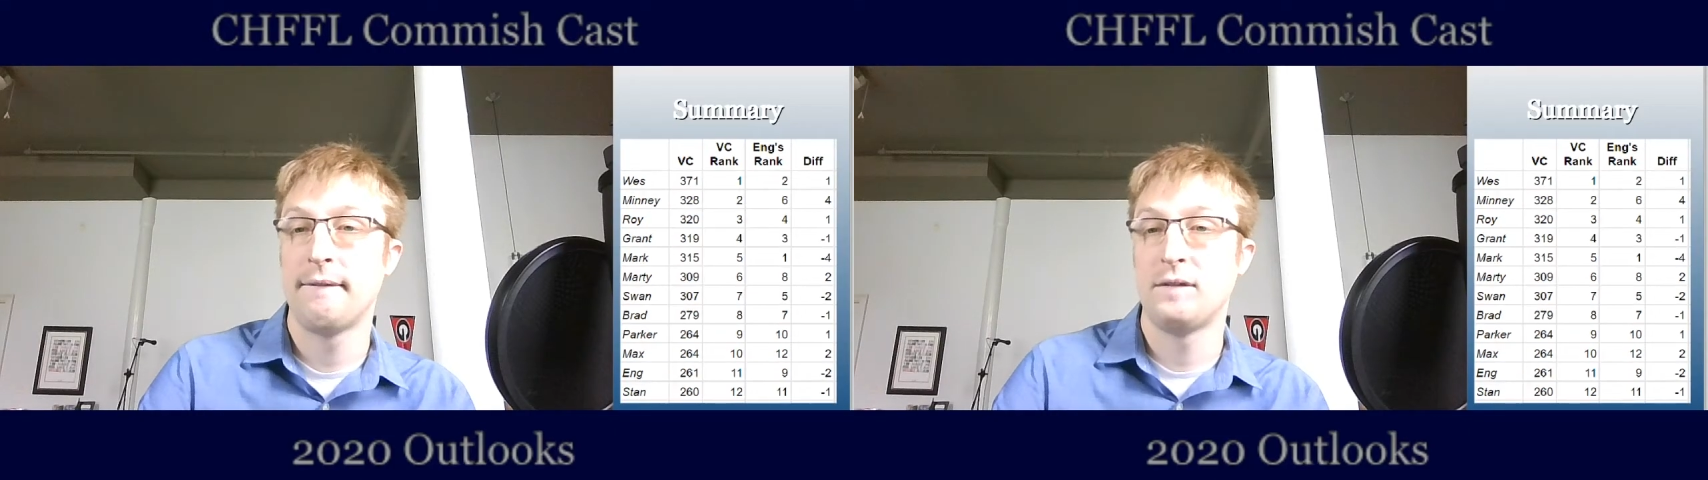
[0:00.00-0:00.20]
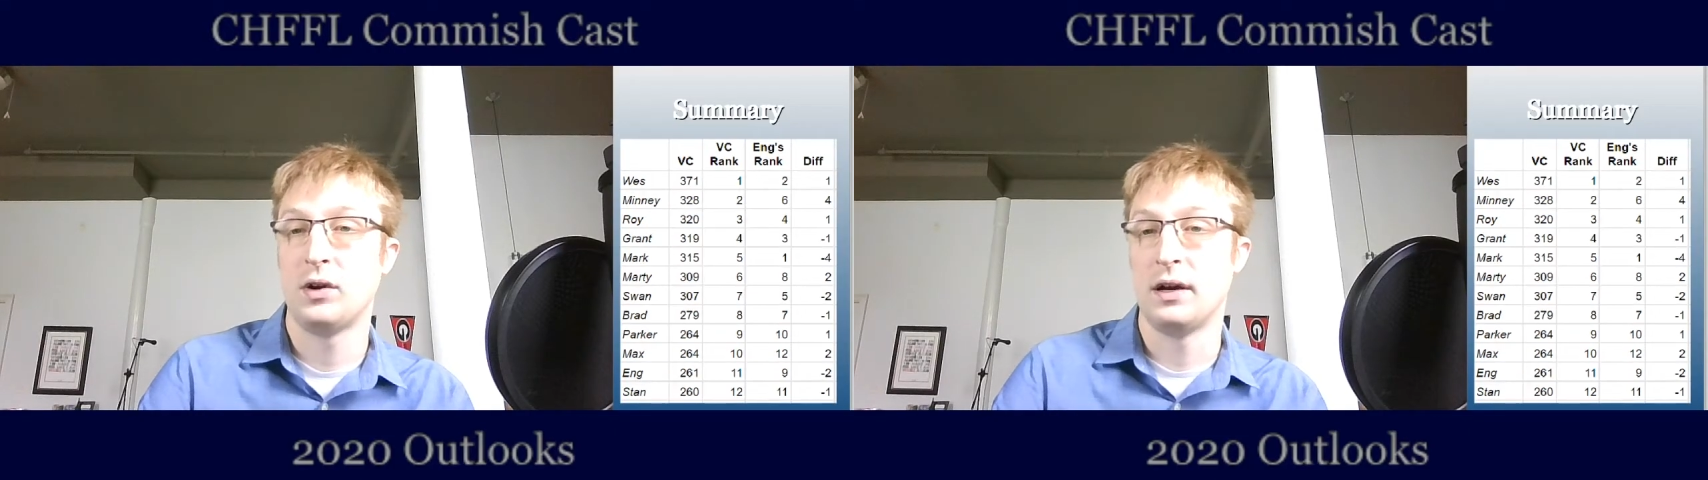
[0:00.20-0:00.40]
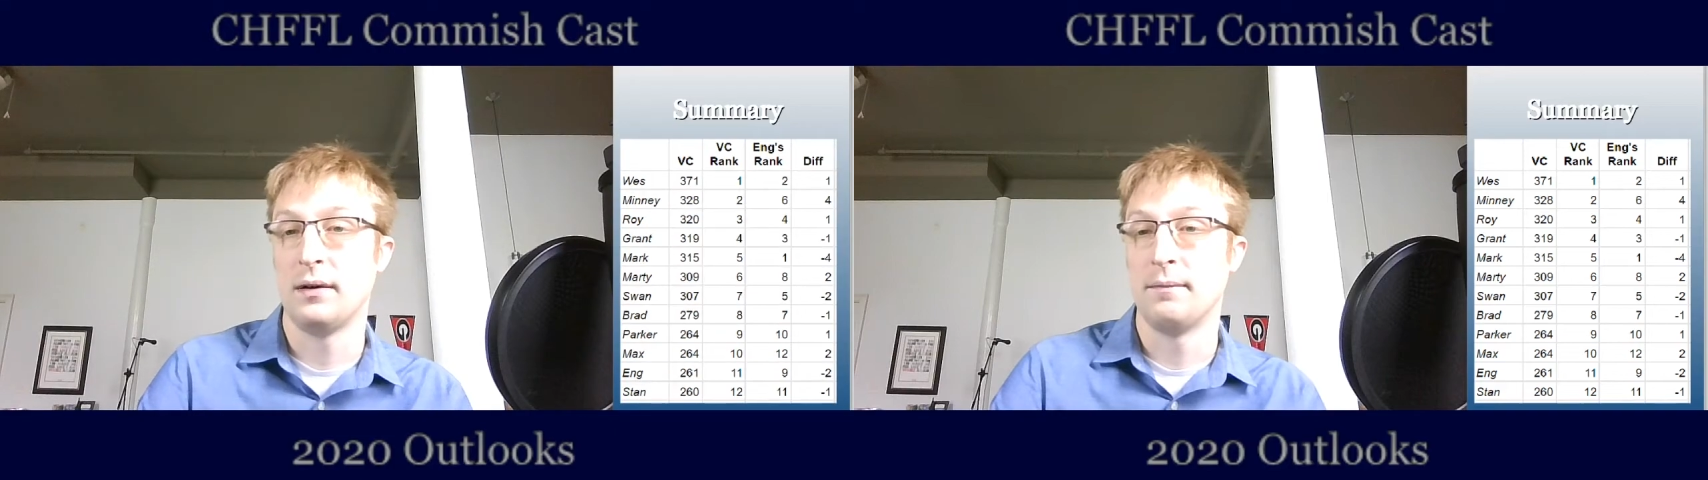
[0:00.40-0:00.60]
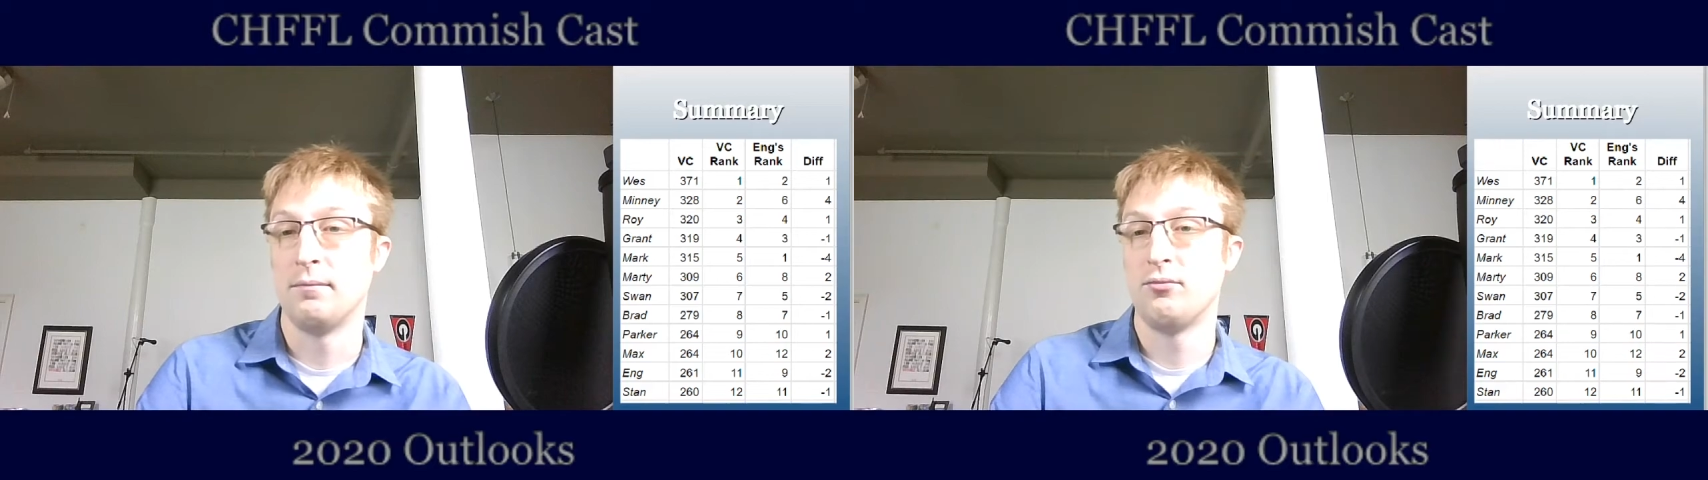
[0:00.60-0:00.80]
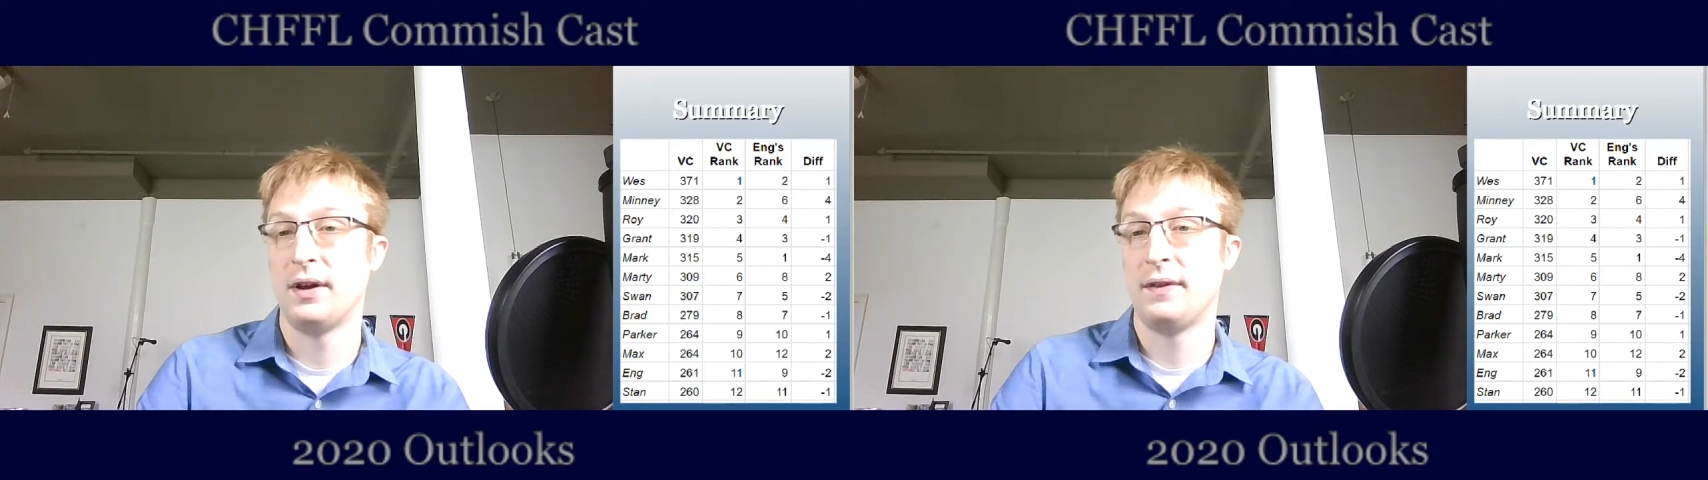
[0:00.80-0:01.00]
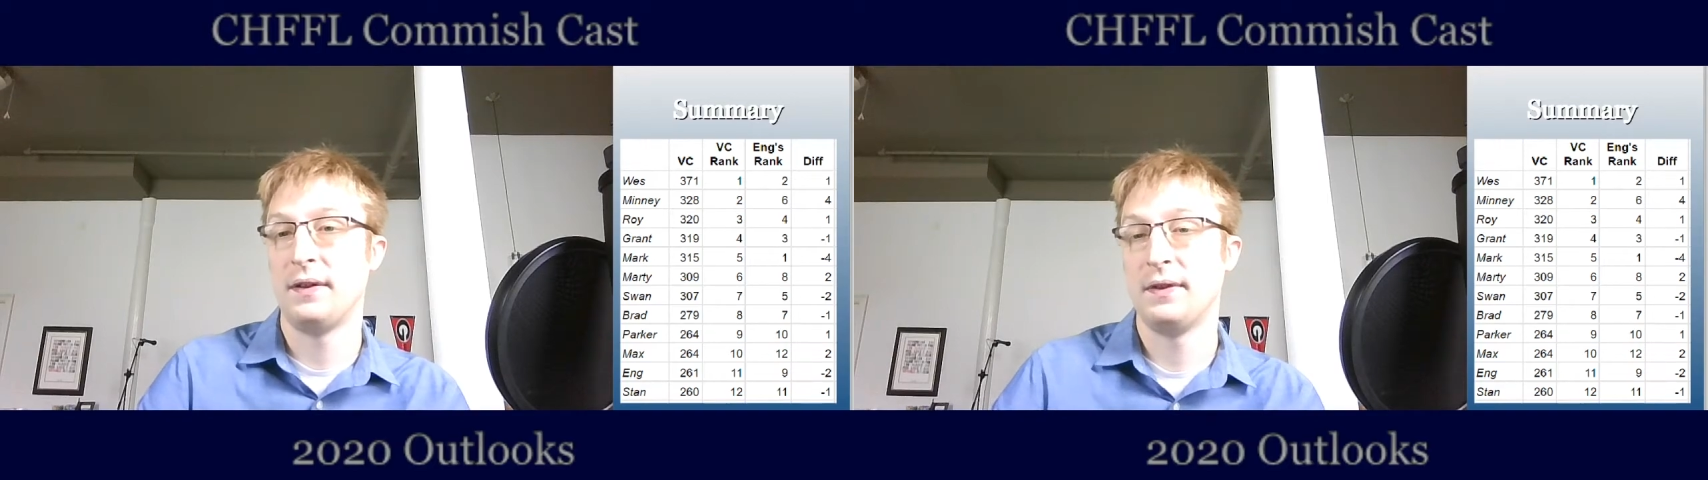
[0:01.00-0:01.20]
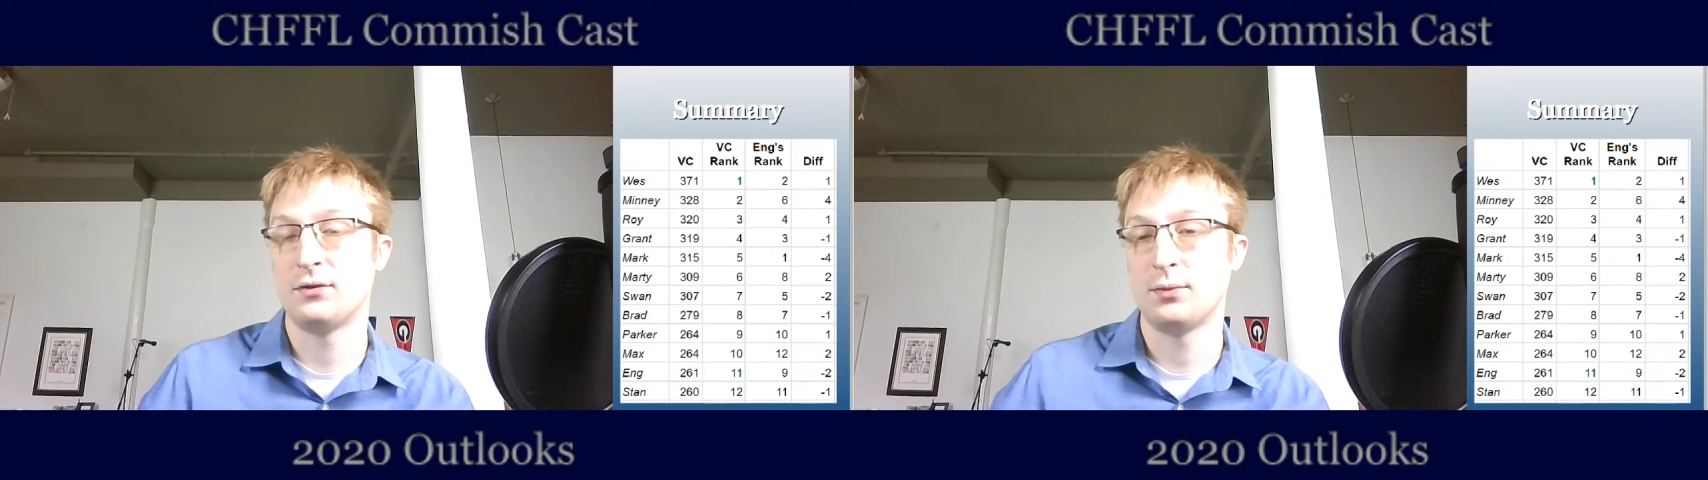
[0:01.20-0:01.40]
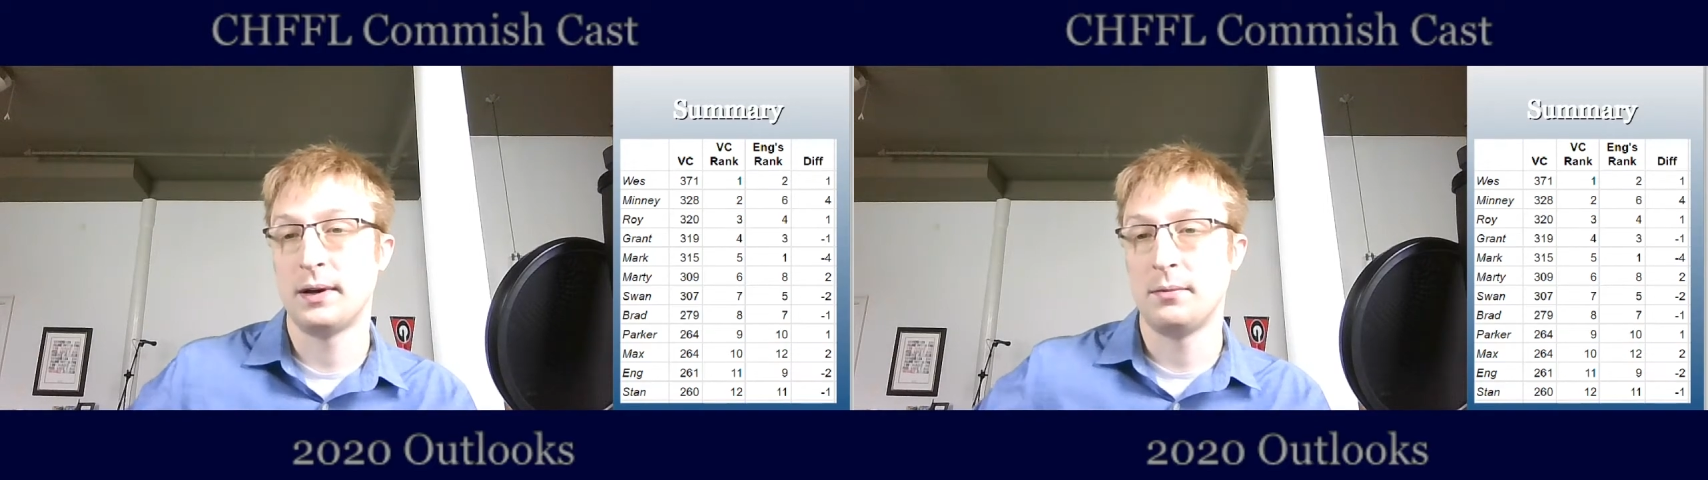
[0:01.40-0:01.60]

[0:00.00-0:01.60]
And then this might